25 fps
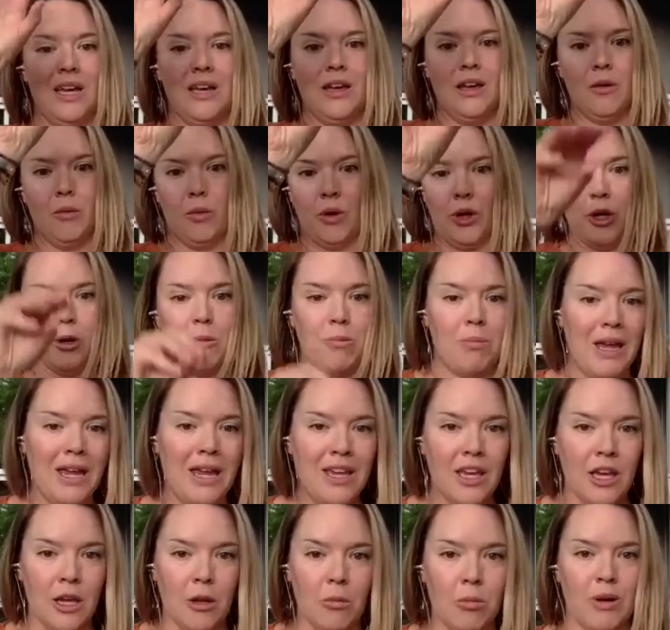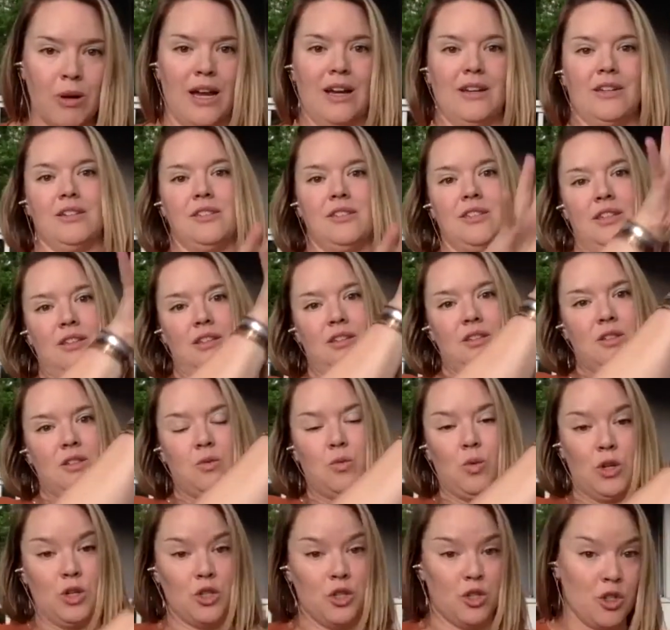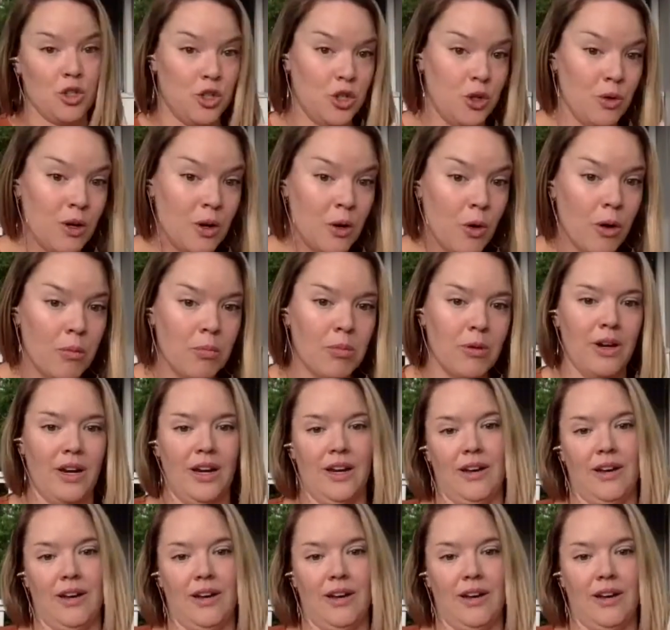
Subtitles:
what are your banking practices? What should you incorporate